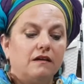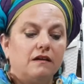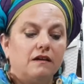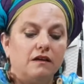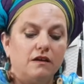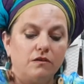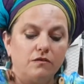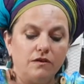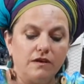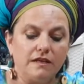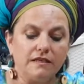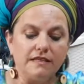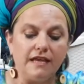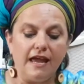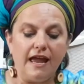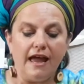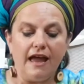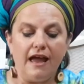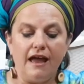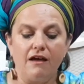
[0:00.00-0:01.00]
you need to
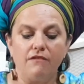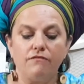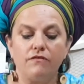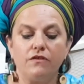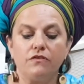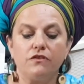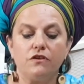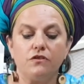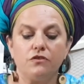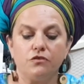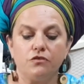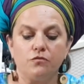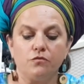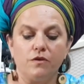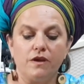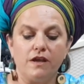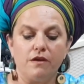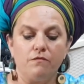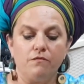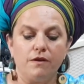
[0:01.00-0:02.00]
have the
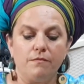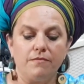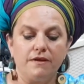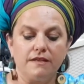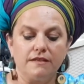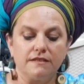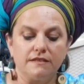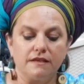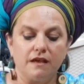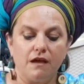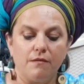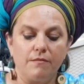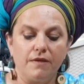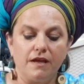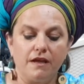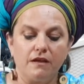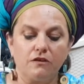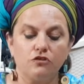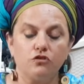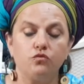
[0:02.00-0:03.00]
3 ribbons
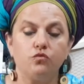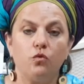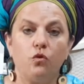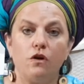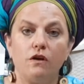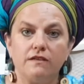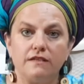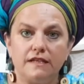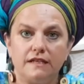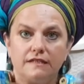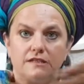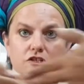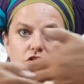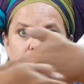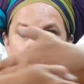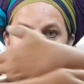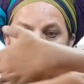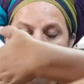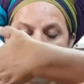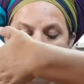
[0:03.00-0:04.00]
coming towards each
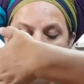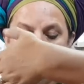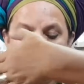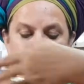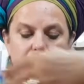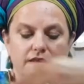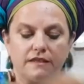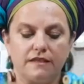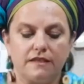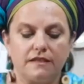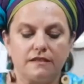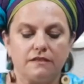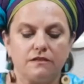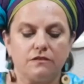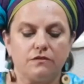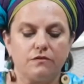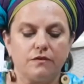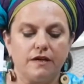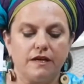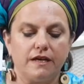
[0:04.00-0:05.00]
other like this,
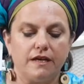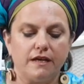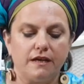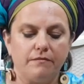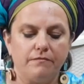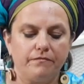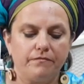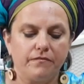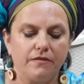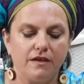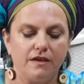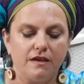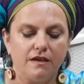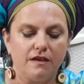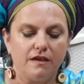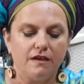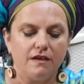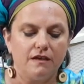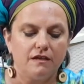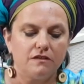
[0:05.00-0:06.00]
okay?
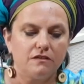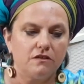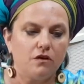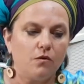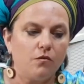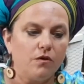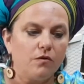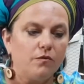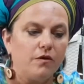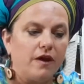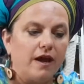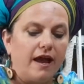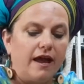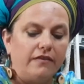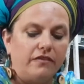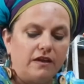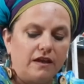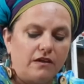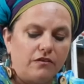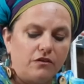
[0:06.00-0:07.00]
So when we
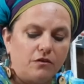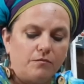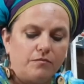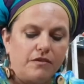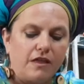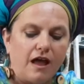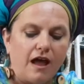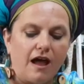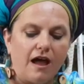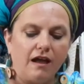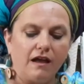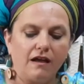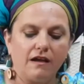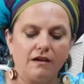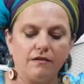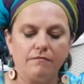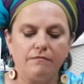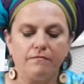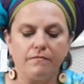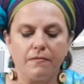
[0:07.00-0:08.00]
add the other block,
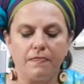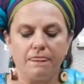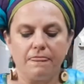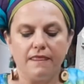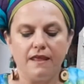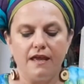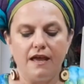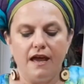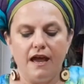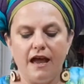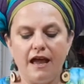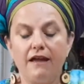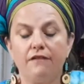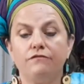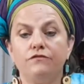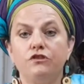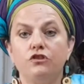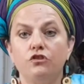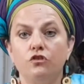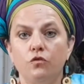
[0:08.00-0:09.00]
I
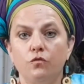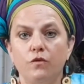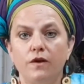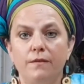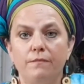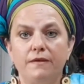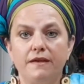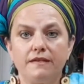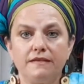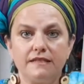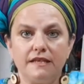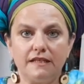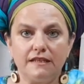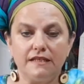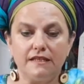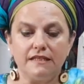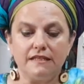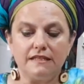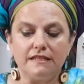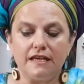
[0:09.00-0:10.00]
have 2 ribbons on
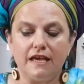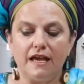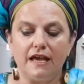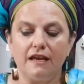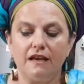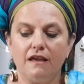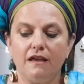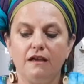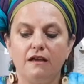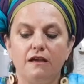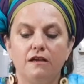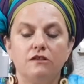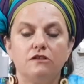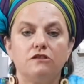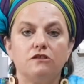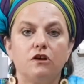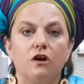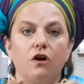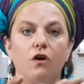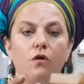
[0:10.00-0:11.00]
this side.
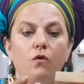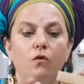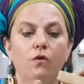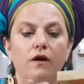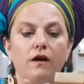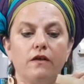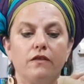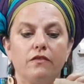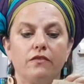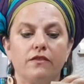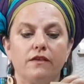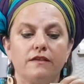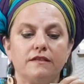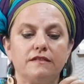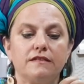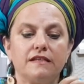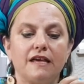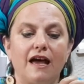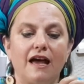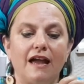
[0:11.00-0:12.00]
So the
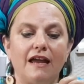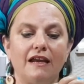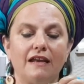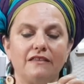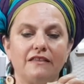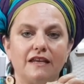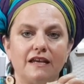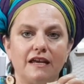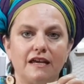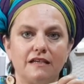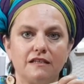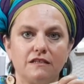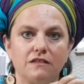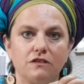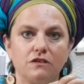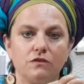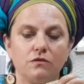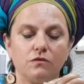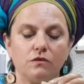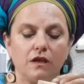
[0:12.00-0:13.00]
side that has
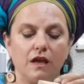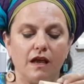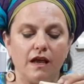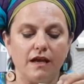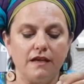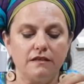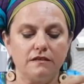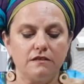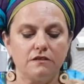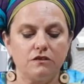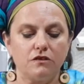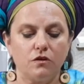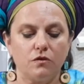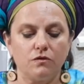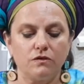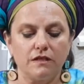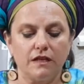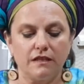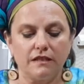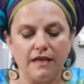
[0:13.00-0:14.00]
2 lines
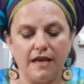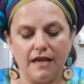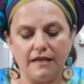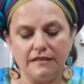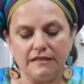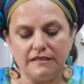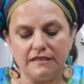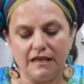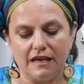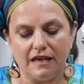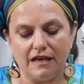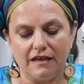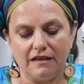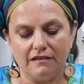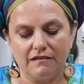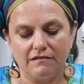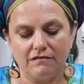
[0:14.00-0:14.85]
goes on that side.